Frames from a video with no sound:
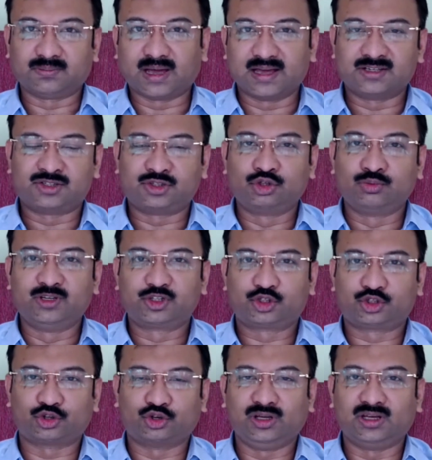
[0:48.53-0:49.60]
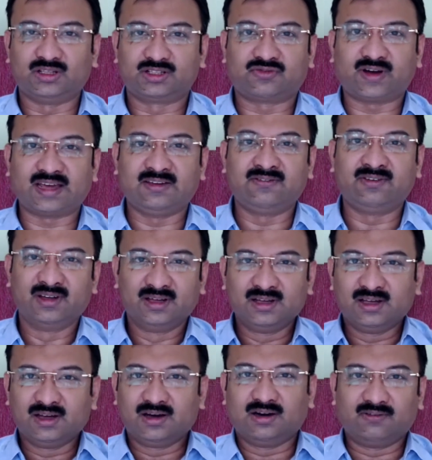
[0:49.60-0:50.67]
as Zoom is showing, it's 5.
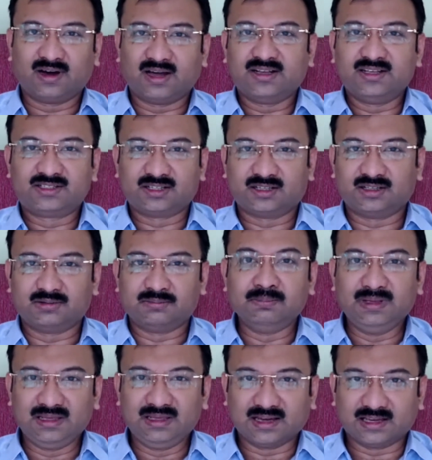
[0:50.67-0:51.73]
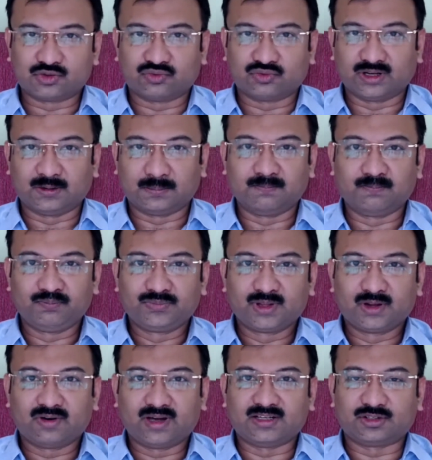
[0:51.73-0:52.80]
One is me as well,
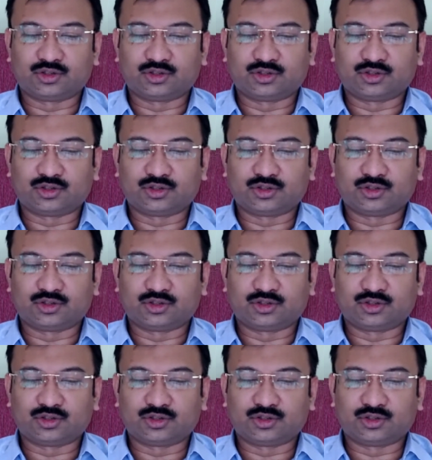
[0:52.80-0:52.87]
right?